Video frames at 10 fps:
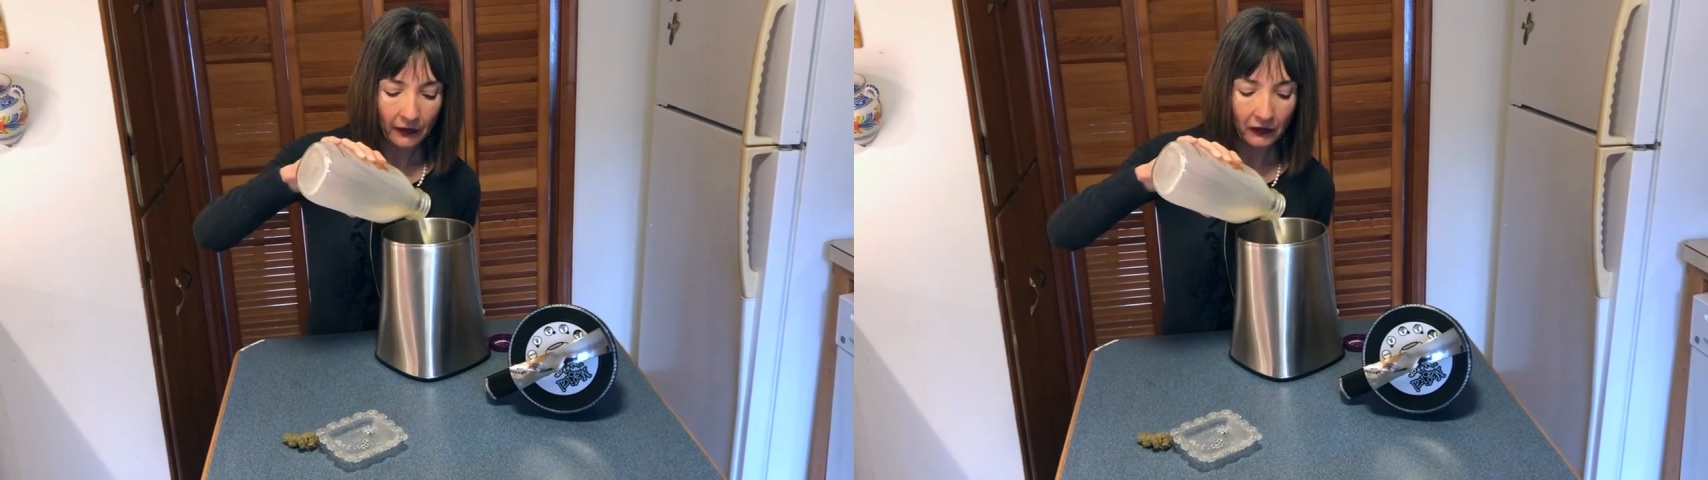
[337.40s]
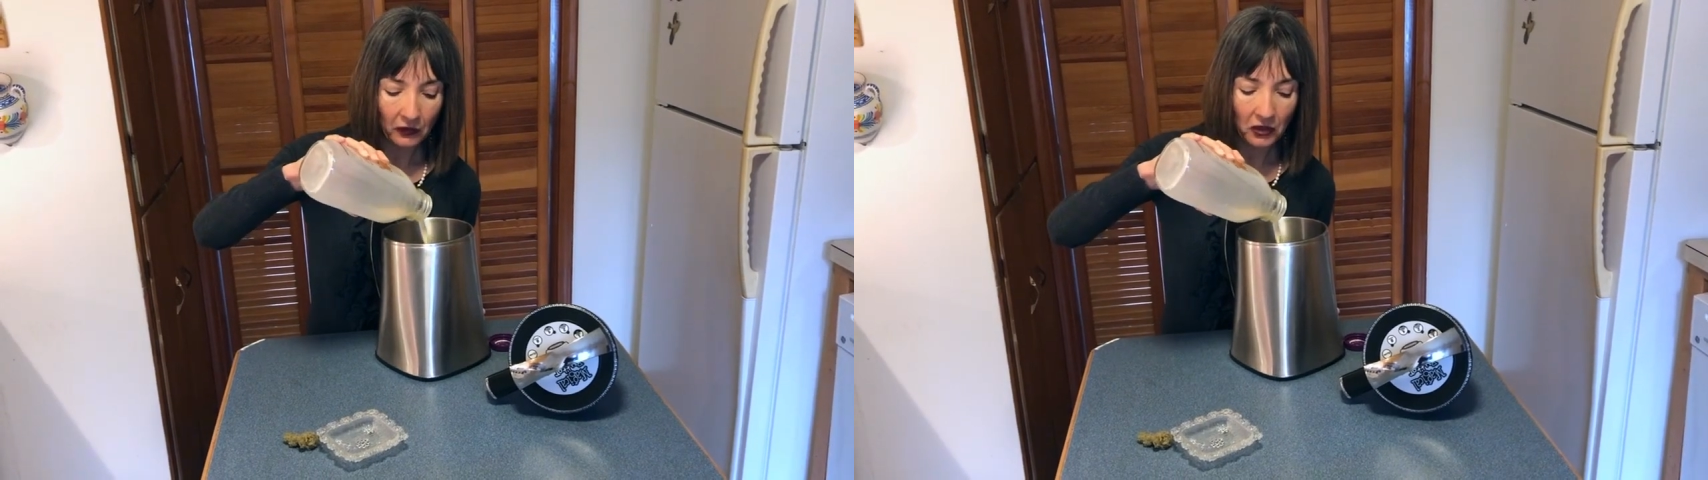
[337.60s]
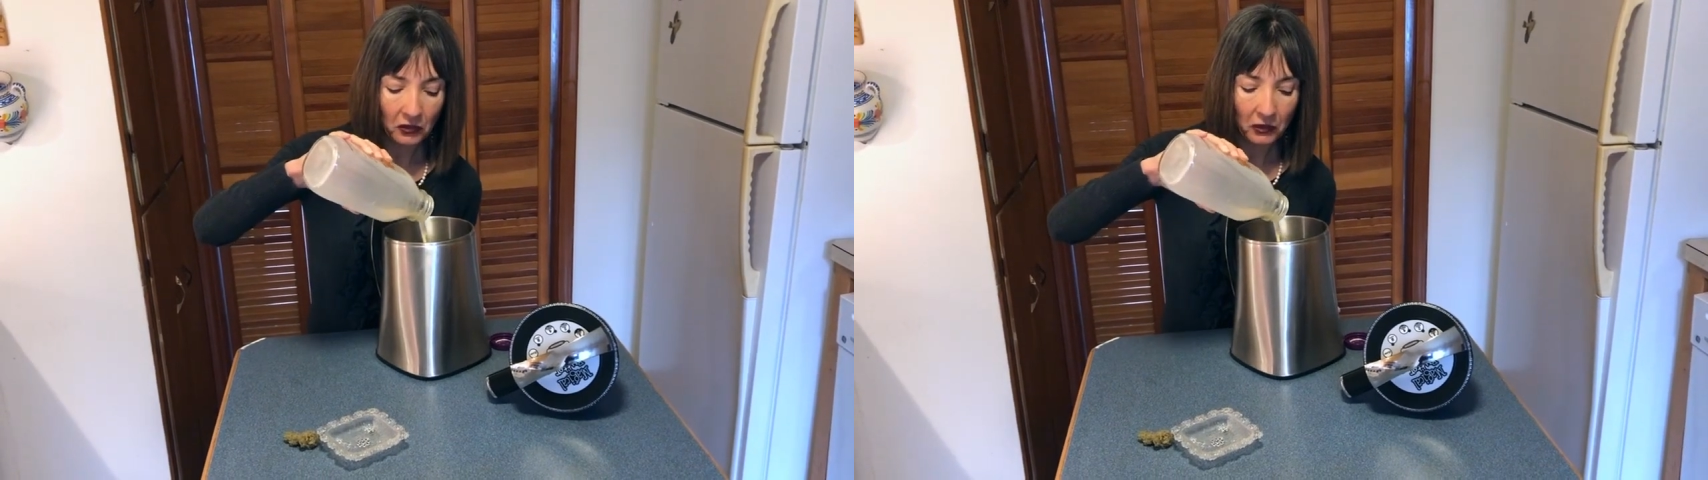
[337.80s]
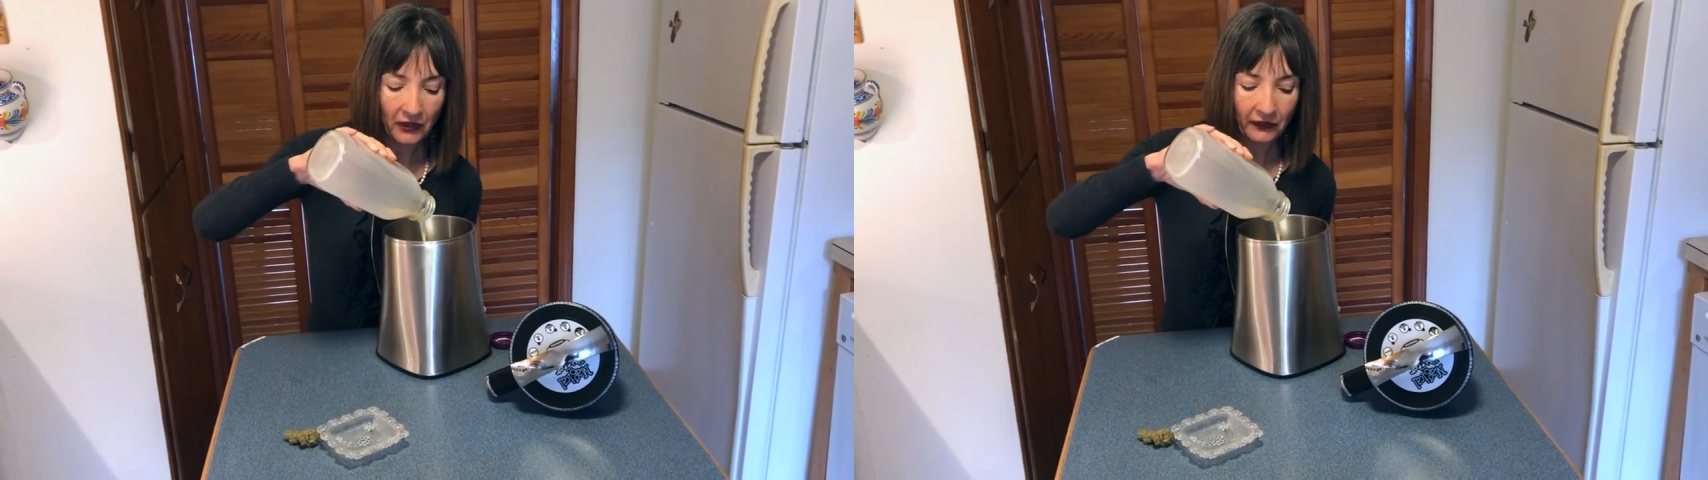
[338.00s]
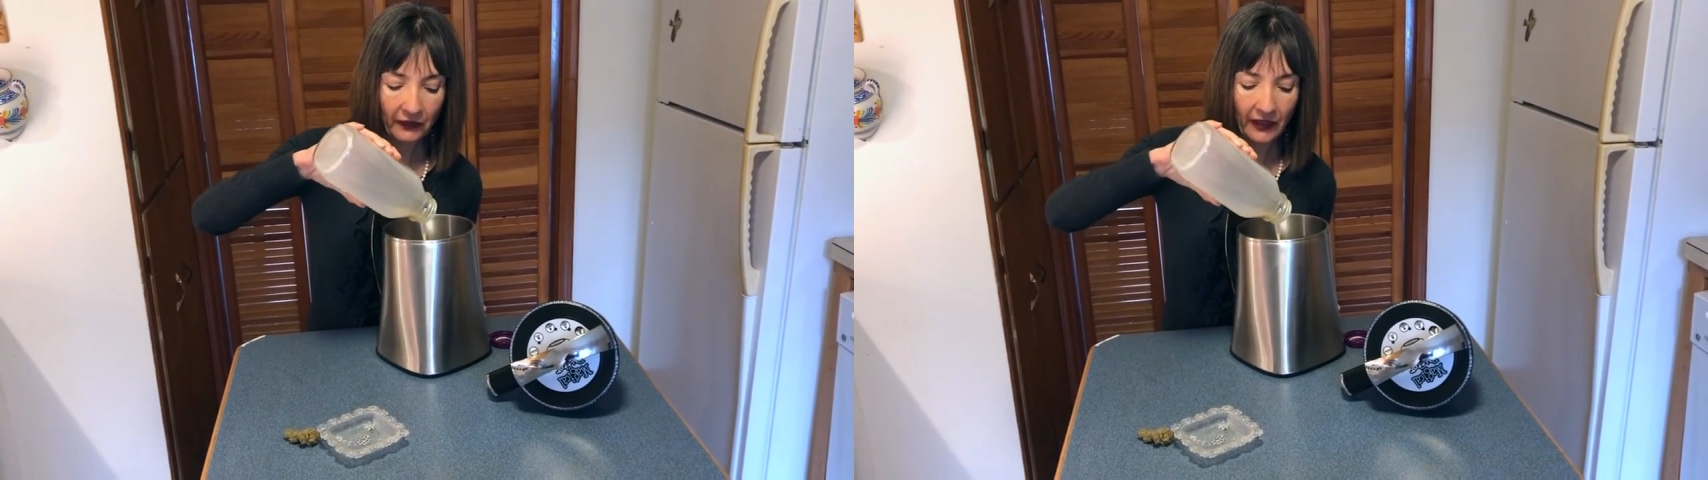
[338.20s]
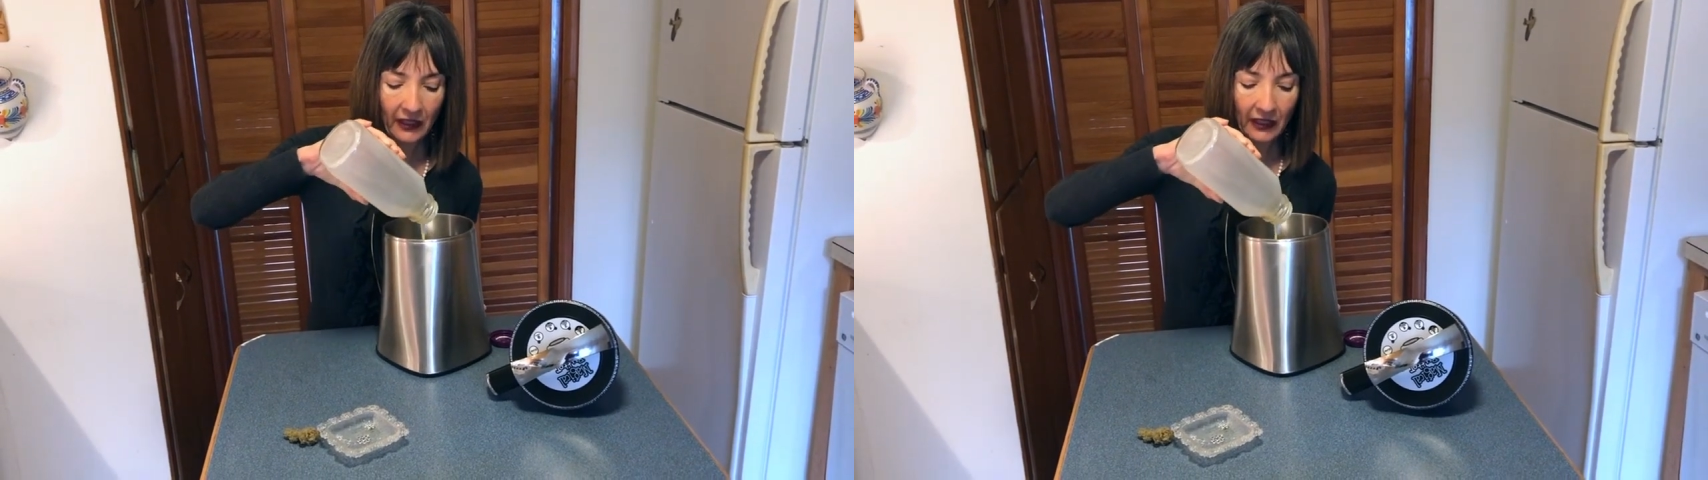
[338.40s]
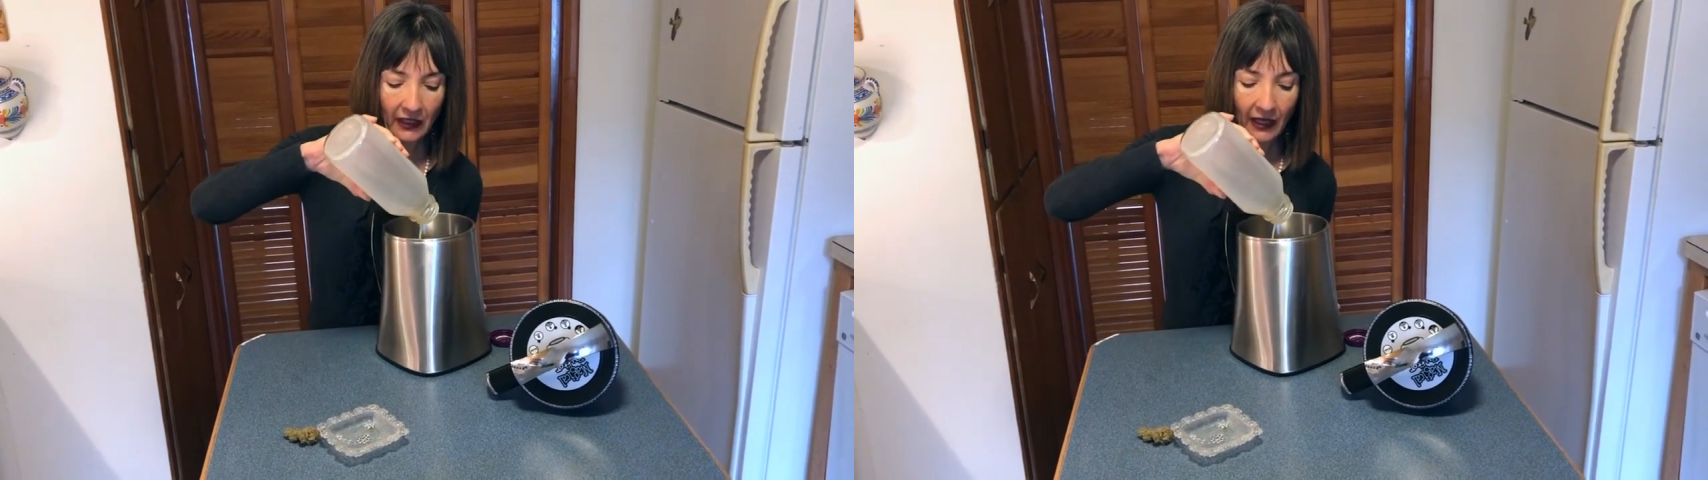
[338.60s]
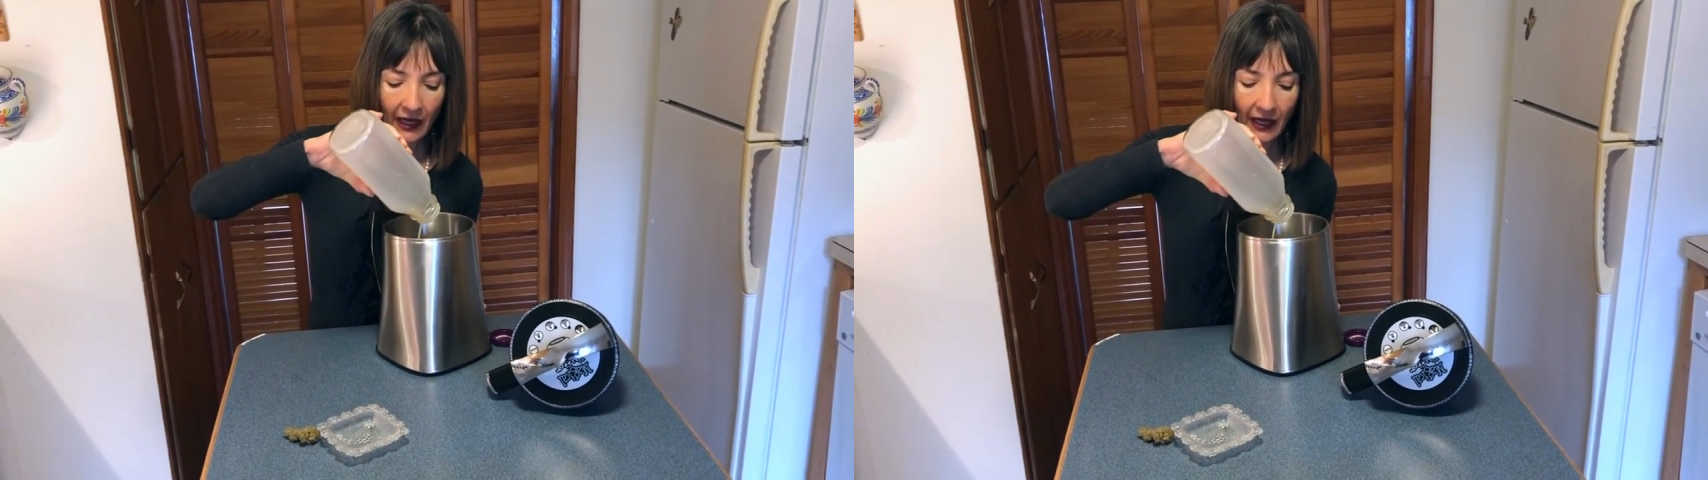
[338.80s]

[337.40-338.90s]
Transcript: So you can see